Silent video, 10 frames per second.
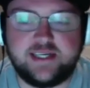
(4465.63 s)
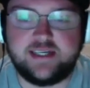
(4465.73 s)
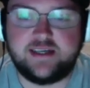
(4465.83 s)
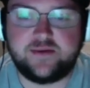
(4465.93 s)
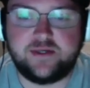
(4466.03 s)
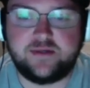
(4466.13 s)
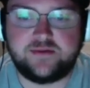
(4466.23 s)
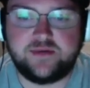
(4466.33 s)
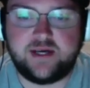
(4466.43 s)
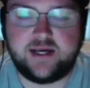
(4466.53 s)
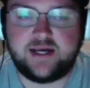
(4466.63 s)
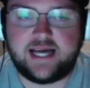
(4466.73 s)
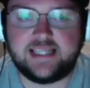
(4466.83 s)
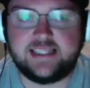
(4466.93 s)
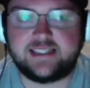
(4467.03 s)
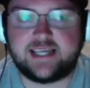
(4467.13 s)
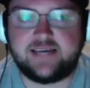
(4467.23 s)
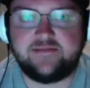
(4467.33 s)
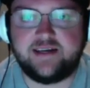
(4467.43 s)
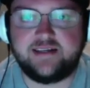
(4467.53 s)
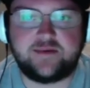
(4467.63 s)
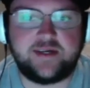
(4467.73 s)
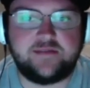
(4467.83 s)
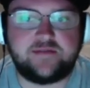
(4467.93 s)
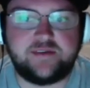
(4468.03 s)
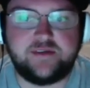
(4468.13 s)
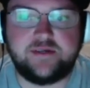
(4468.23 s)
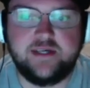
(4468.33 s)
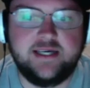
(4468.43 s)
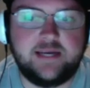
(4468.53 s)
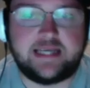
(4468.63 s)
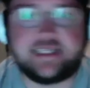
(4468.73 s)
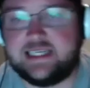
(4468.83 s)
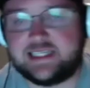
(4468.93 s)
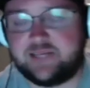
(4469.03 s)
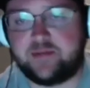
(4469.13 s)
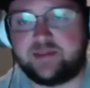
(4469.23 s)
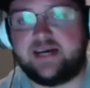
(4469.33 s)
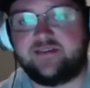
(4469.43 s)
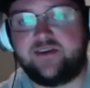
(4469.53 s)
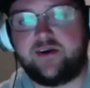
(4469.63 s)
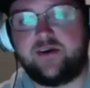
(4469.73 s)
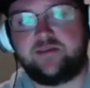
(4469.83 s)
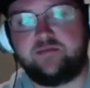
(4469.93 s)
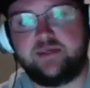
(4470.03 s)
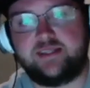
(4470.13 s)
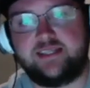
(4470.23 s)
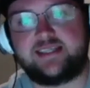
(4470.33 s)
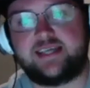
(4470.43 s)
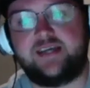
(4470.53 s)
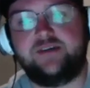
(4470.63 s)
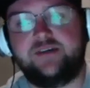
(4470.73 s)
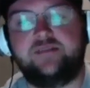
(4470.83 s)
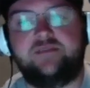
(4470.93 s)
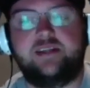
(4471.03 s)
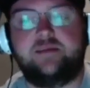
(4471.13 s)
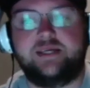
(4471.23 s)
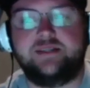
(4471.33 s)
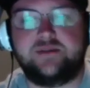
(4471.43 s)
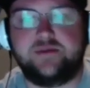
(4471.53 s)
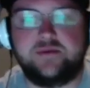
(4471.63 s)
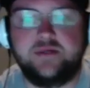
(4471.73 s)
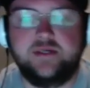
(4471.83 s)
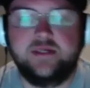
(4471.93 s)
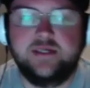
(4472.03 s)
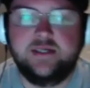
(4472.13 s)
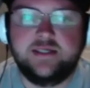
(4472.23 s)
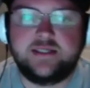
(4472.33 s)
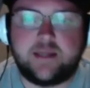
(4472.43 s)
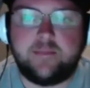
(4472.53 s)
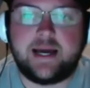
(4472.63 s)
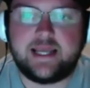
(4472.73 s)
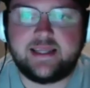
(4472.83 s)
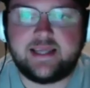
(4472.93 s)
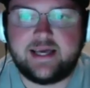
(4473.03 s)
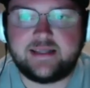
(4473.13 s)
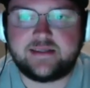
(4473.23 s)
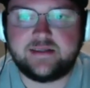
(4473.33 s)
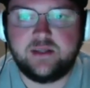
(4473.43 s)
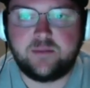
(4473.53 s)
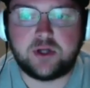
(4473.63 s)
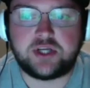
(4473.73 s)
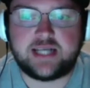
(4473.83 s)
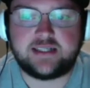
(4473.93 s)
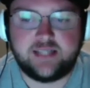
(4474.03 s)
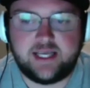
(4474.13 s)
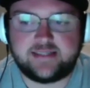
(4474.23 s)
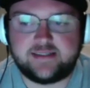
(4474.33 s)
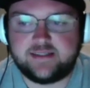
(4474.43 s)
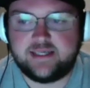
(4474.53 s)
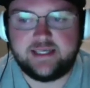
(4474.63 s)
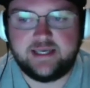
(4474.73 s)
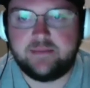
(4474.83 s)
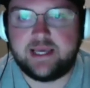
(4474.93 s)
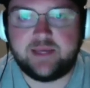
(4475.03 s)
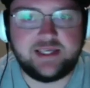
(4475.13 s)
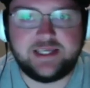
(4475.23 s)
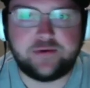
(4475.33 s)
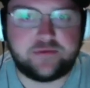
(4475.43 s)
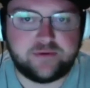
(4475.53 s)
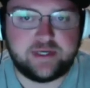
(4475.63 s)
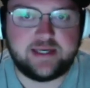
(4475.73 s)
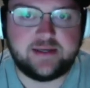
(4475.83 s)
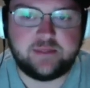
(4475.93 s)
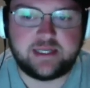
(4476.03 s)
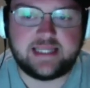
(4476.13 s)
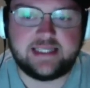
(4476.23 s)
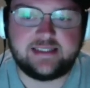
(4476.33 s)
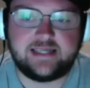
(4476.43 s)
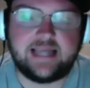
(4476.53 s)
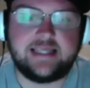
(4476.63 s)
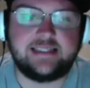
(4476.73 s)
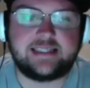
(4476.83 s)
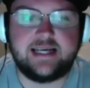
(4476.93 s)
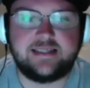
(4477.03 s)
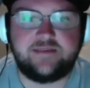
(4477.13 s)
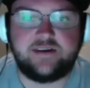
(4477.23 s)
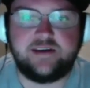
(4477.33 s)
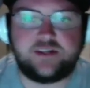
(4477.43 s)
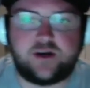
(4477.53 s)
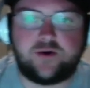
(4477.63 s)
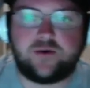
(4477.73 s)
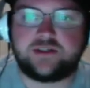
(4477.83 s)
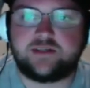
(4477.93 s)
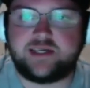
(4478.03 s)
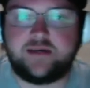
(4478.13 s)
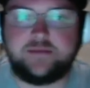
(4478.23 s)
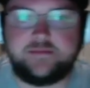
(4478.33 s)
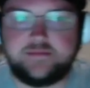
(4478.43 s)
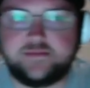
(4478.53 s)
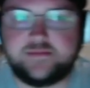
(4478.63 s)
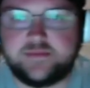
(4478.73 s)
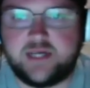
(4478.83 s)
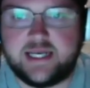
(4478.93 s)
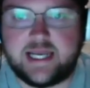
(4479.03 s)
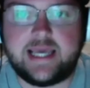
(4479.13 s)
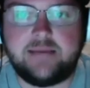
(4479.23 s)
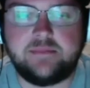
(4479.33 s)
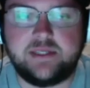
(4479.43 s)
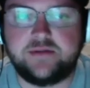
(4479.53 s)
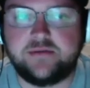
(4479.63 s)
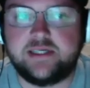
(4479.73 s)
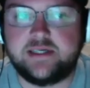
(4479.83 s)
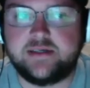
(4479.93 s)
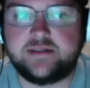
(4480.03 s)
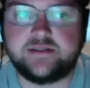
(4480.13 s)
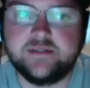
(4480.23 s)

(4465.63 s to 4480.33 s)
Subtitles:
another one. I think this guy can find his way on the field. I'm not saying he's going to put up 1,000 yards, but this guy could develop into somebody that Lamar Jackson likes. It may be in year 3, but I think this guy's a very dark horse to become a name in 3 years.